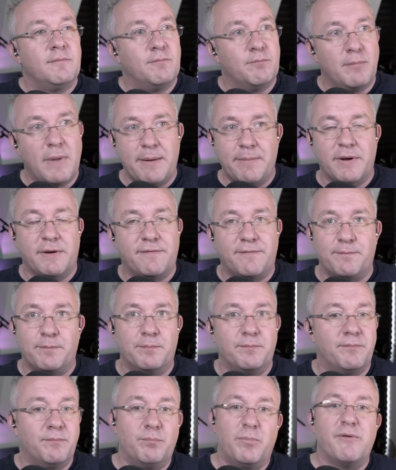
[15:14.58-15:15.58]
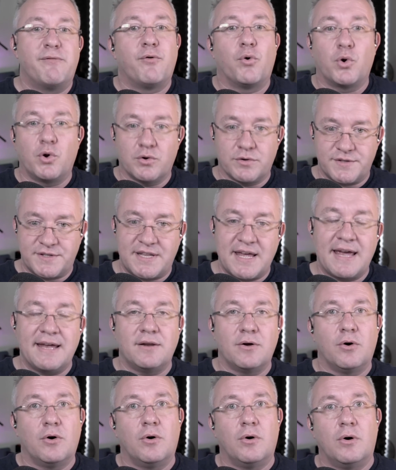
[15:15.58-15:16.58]
Maybe before your
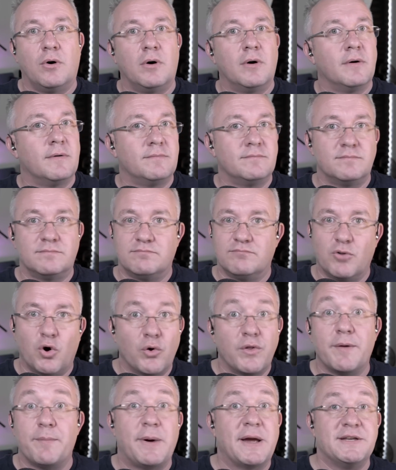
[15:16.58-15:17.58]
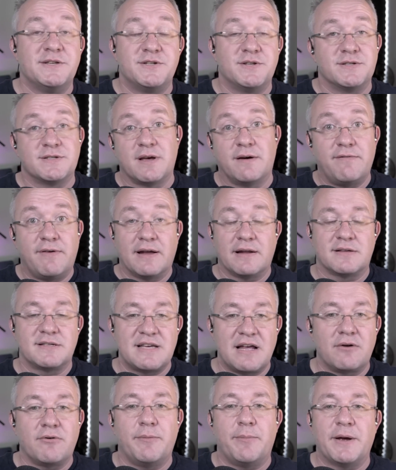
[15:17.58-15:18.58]
state or other pensions, like final
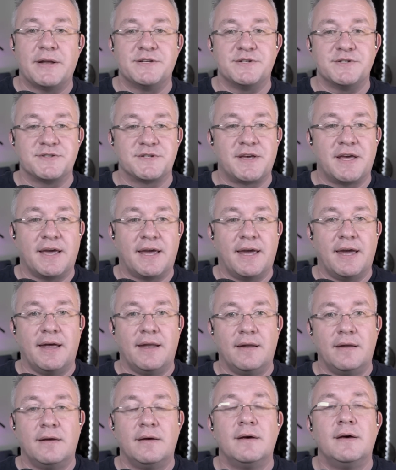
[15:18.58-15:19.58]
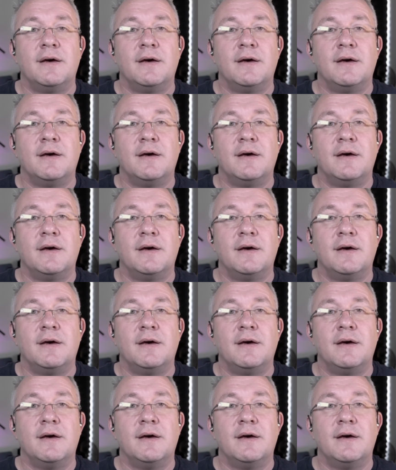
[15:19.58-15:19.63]
salary pensions, kick in.